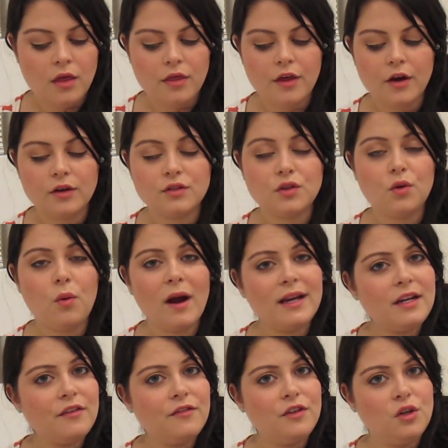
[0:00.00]
There's
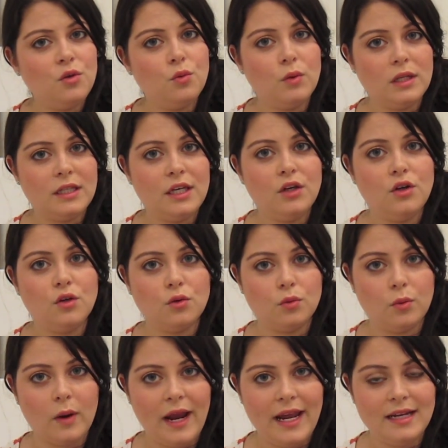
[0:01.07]
quite a few really
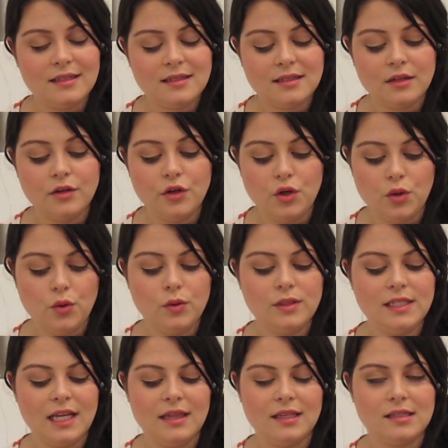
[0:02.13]
great
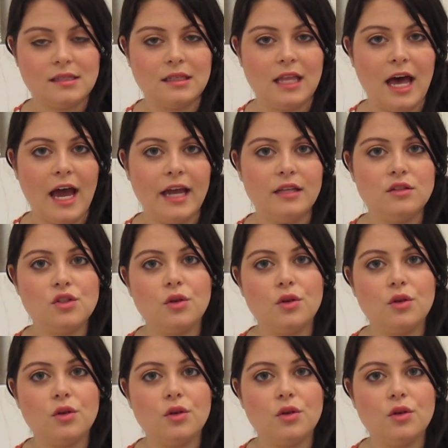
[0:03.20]
nudes in this line,